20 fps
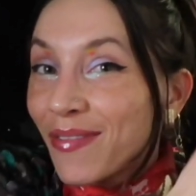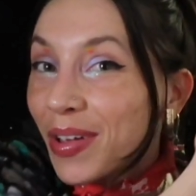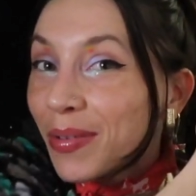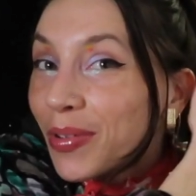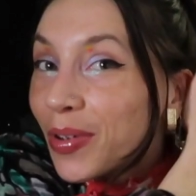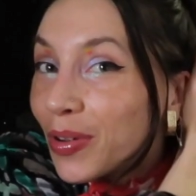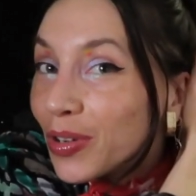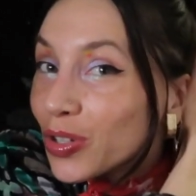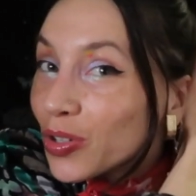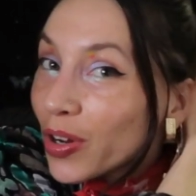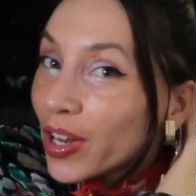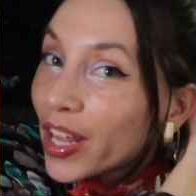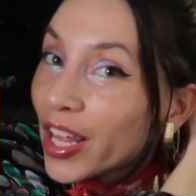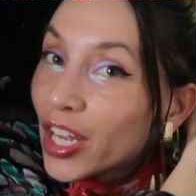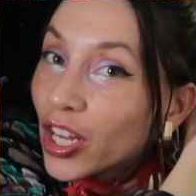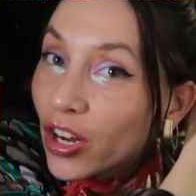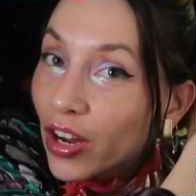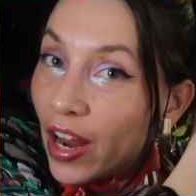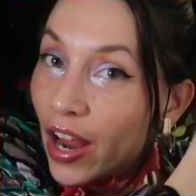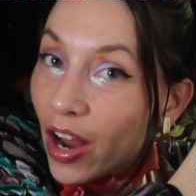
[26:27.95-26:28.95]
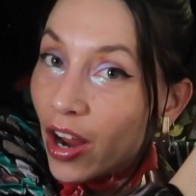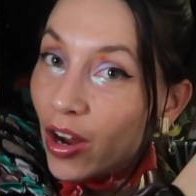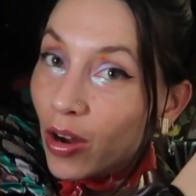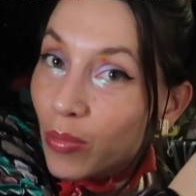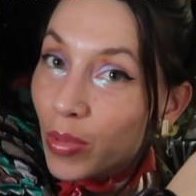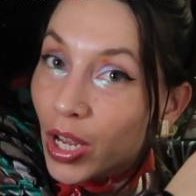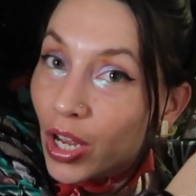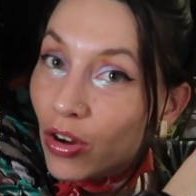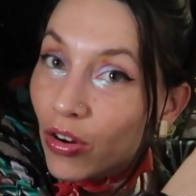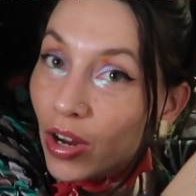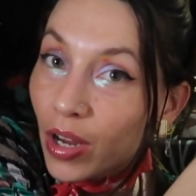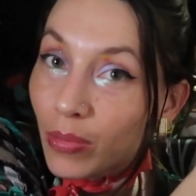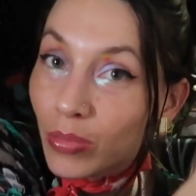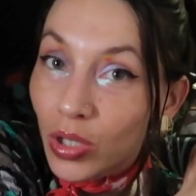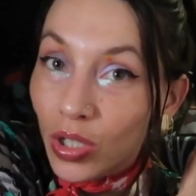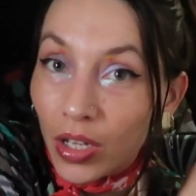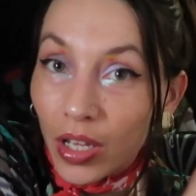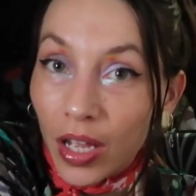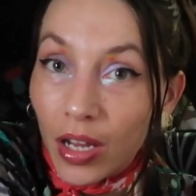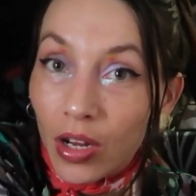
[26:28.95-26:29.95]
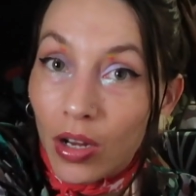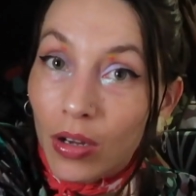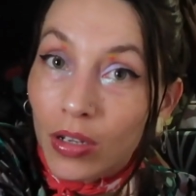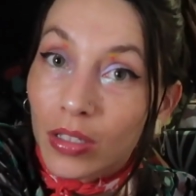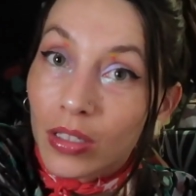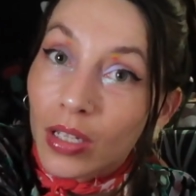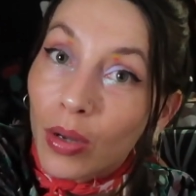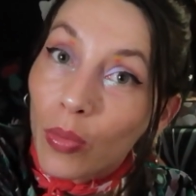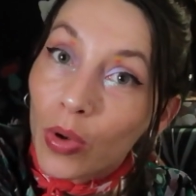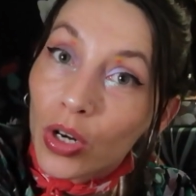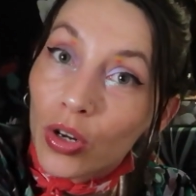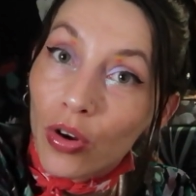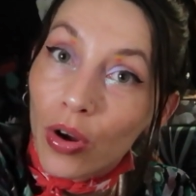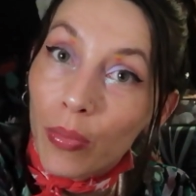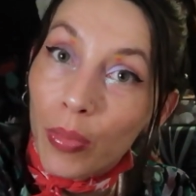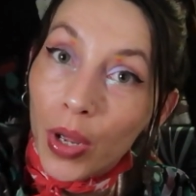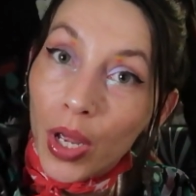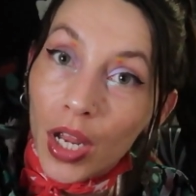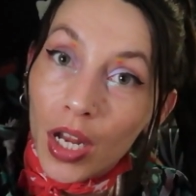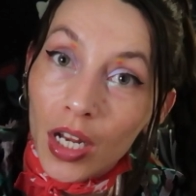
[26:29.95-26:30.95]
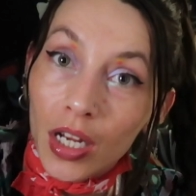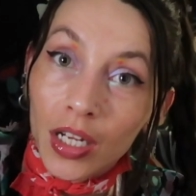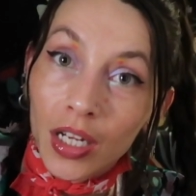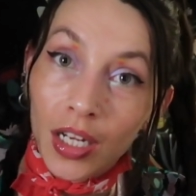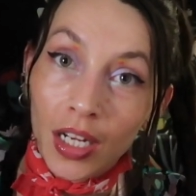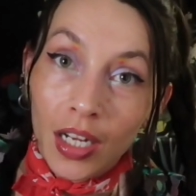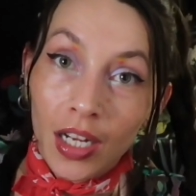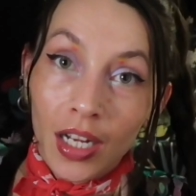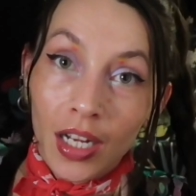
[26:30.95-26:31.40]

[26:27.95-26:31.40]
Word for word: Maybe you enjoy like your hair being gripped, or like someone gripping